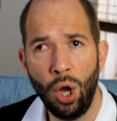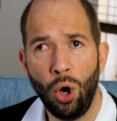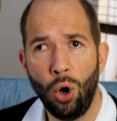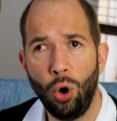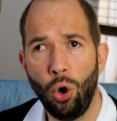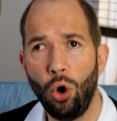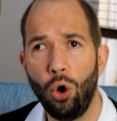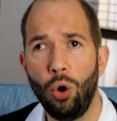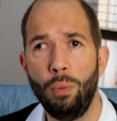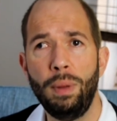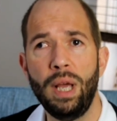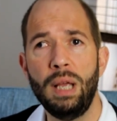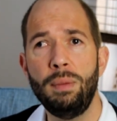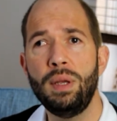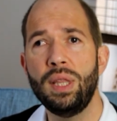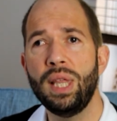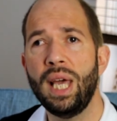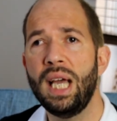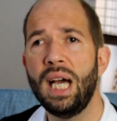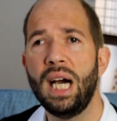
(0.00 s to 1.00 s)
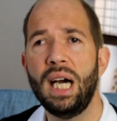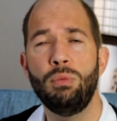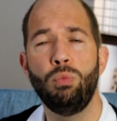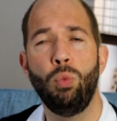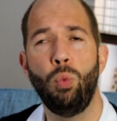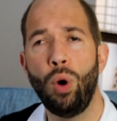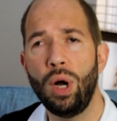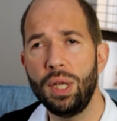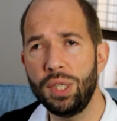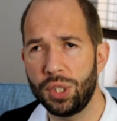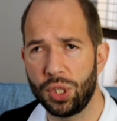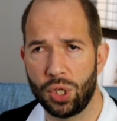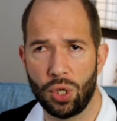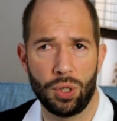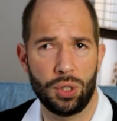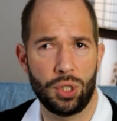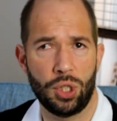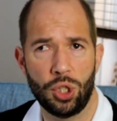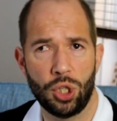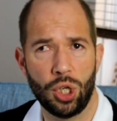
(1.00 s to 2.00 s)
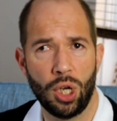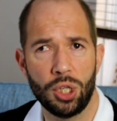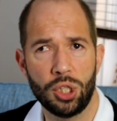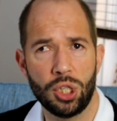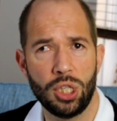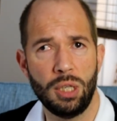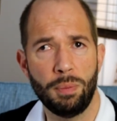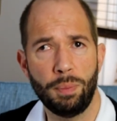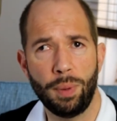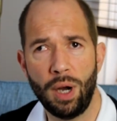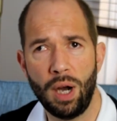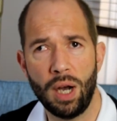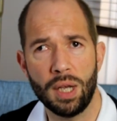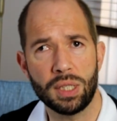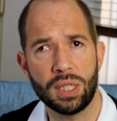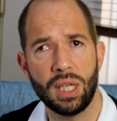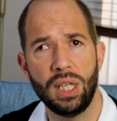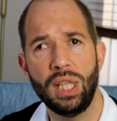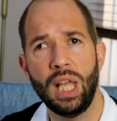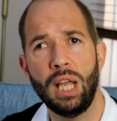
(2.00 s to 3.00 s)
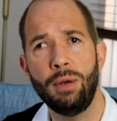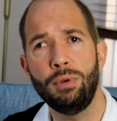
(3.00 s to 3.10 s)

or maybe they had once gone to church in the past and they